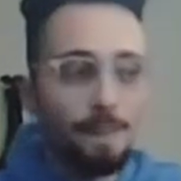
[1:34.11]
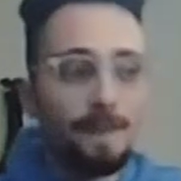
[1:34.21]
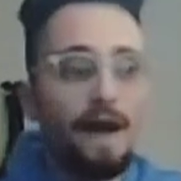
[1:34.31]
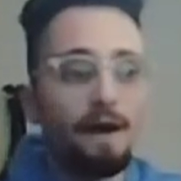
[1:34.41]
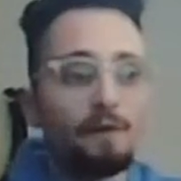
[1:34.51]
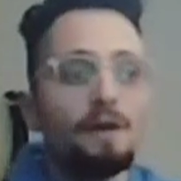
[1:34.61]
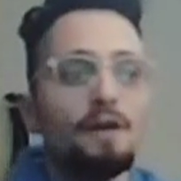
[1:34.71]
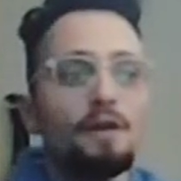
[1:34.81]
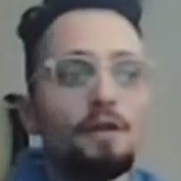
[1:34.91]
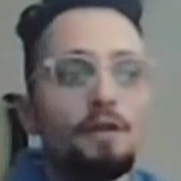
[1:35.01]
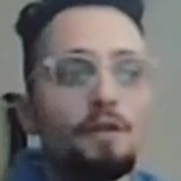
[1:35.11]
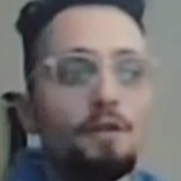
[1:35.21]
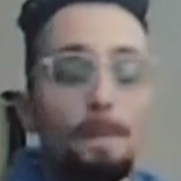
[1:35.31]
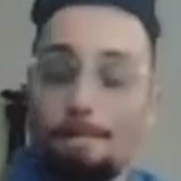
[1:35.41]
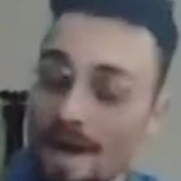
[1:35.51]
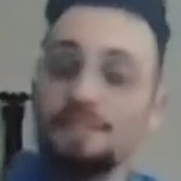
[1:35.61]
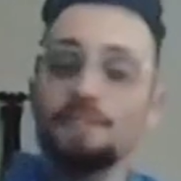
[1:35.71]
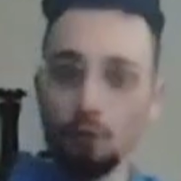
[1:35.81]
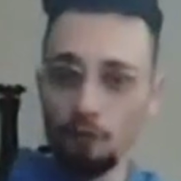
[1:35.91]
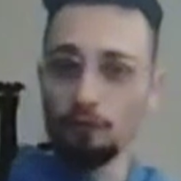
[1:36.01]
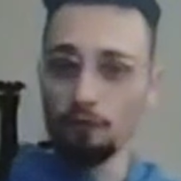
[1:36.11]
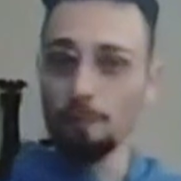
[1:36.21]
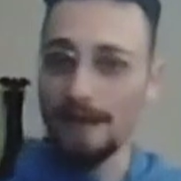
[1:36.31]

Now, the best move for